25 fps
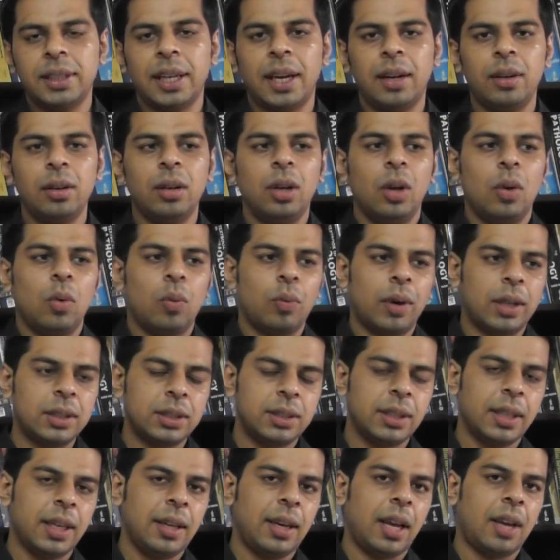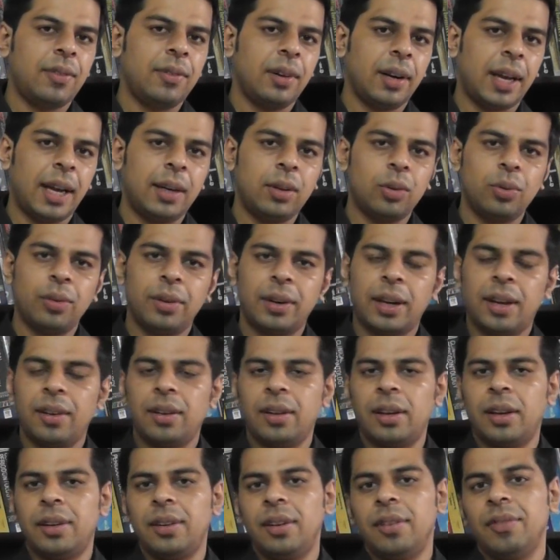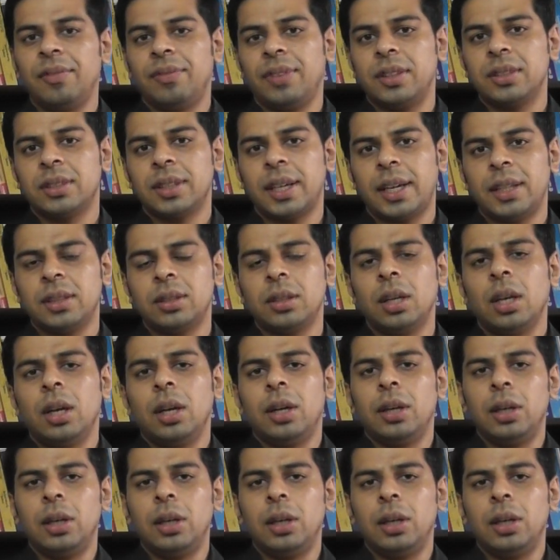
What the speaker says: And once again, I would like to re-emphasize,